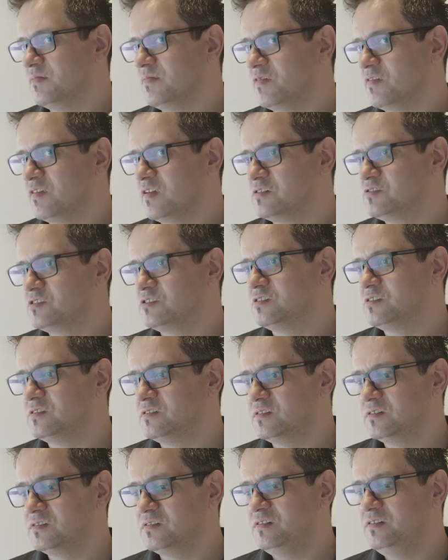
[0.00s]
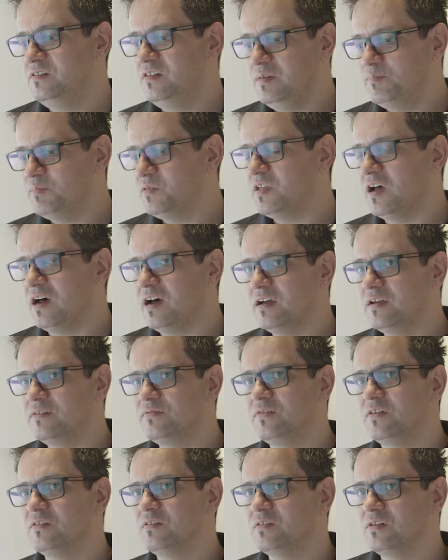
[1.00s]
such a deep dive
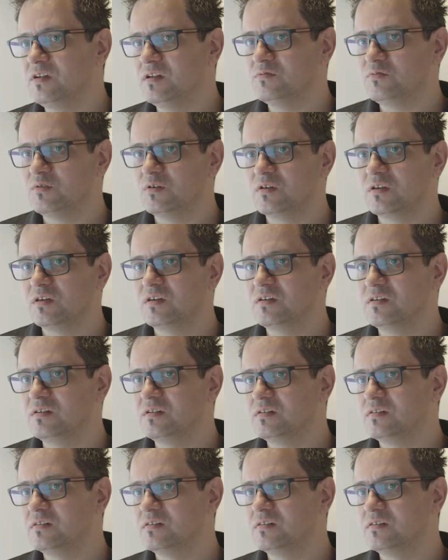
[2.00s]
in the networking